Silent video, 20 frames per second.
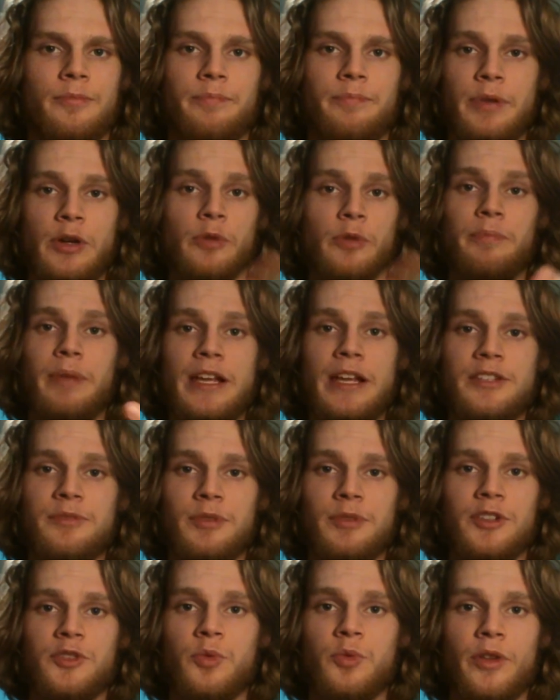beer
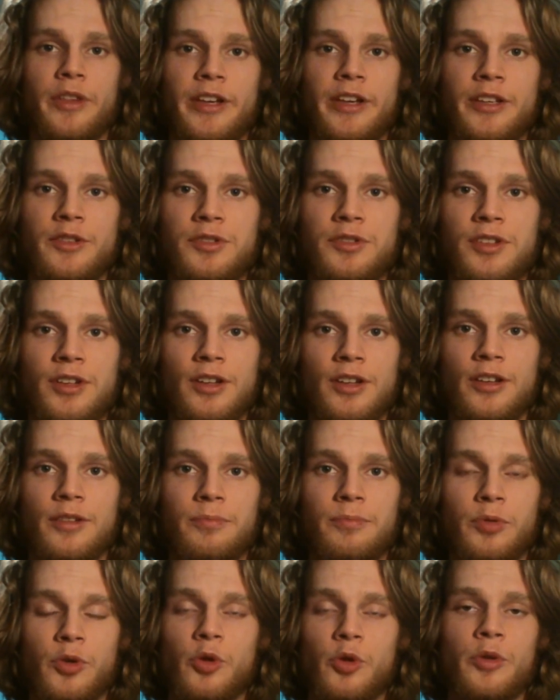basements where they used to
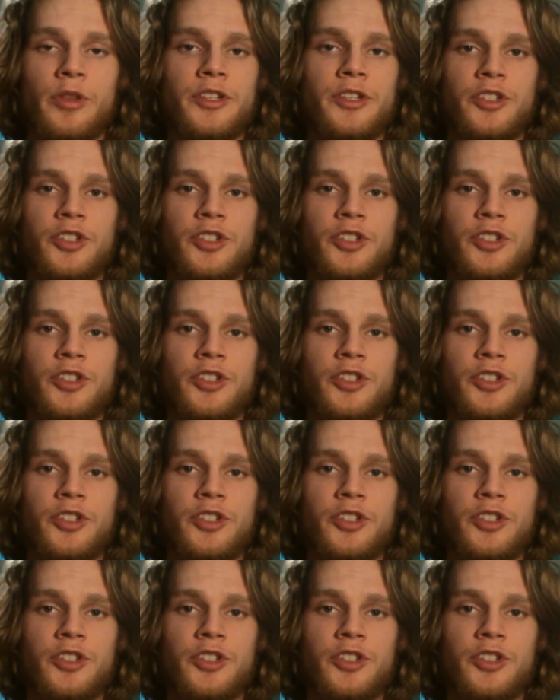brew and then